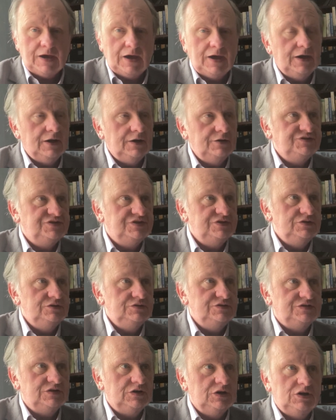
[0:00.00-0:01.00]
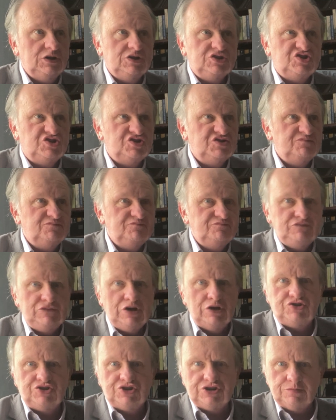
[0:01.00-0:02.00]
how to search
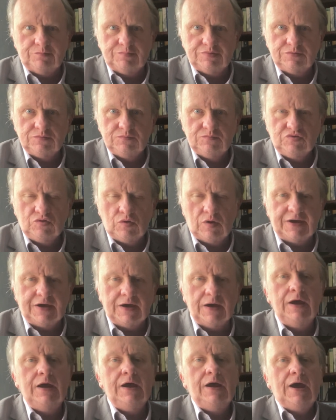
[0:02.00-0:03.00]
YouTube quicker,